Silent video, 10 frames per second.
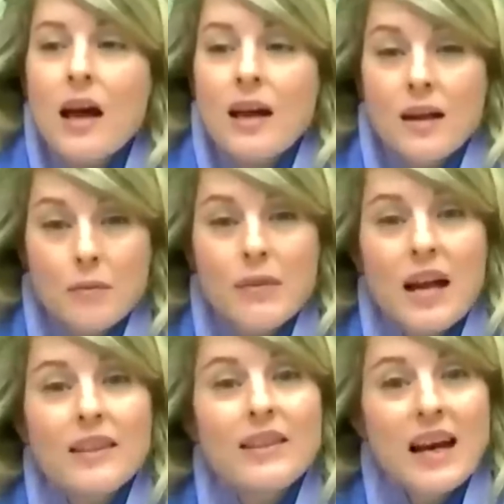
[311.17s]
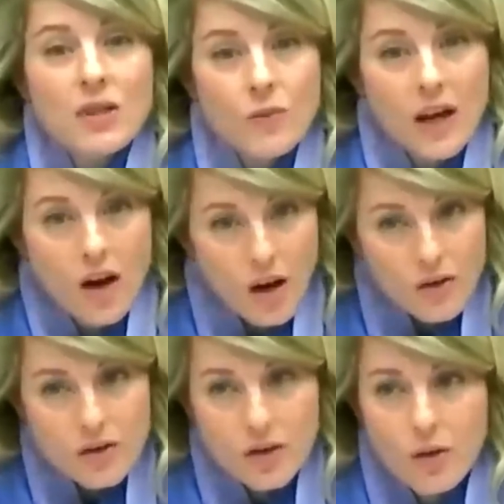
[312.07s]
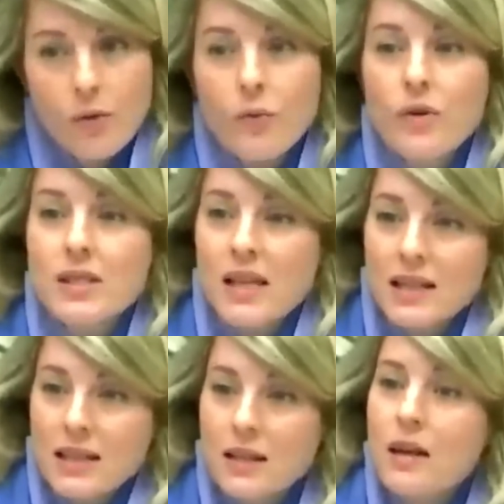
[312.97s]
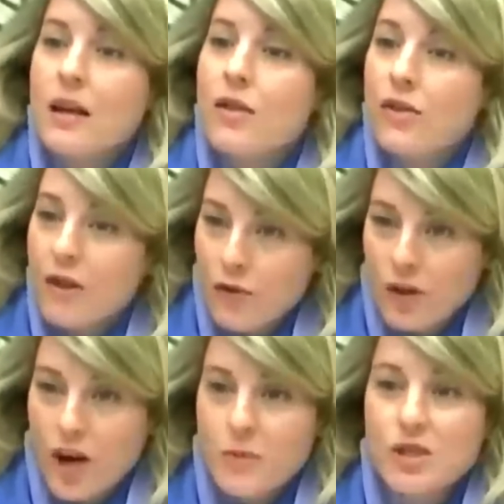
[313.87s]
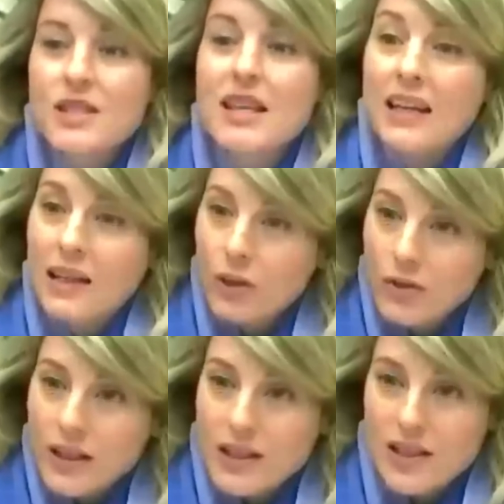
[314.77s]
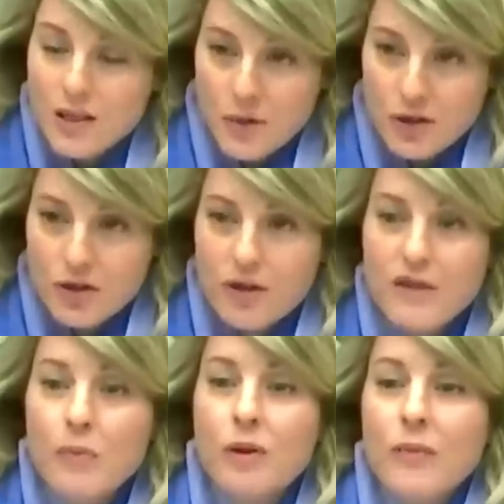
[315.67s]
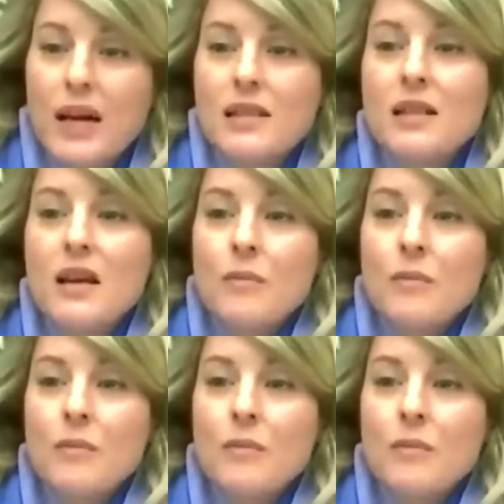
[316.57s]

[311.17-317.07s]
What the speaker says: him, and that's why also we're assessing different options, including the expulsion of diplomats,